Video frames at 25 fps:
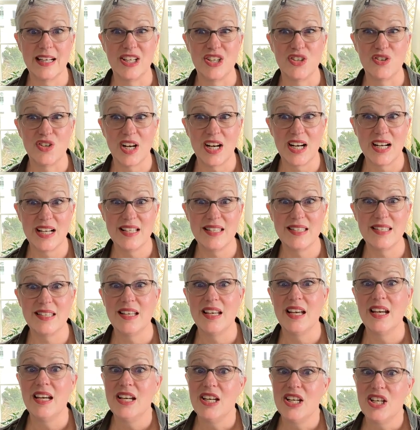And you guys,
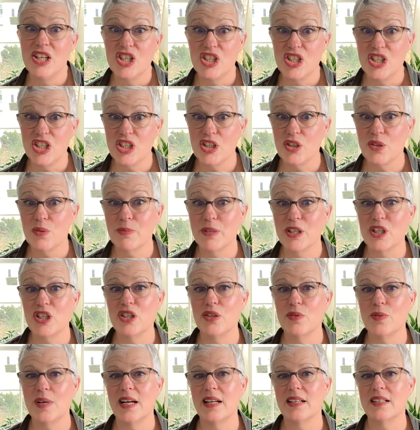she told me
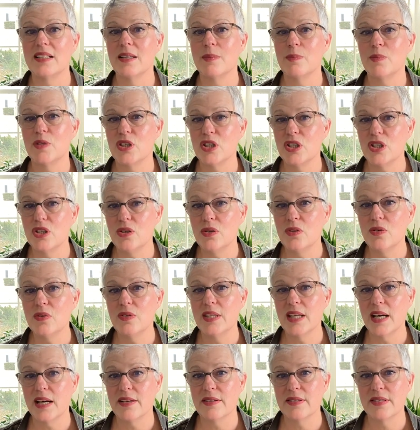she racked up
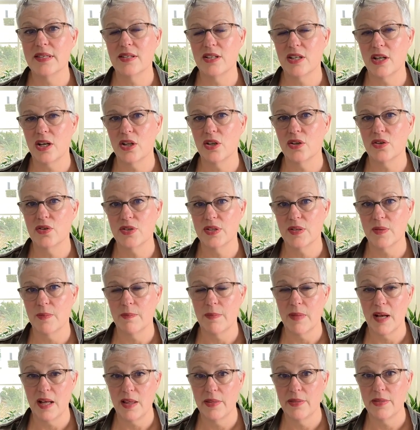$2,000 a
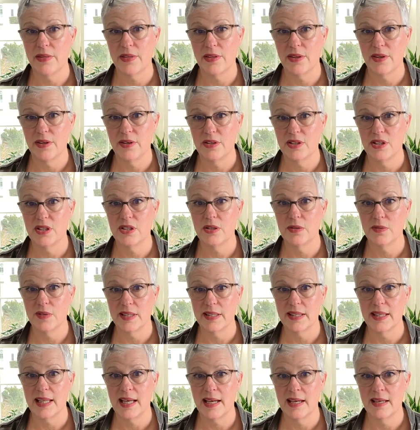month
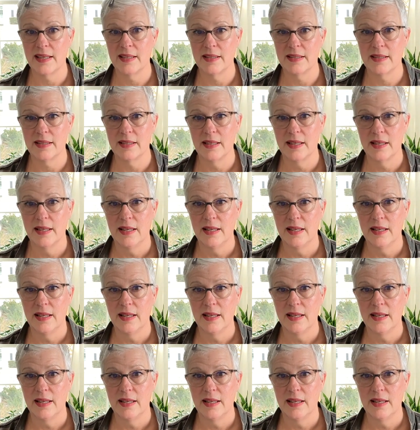doing that.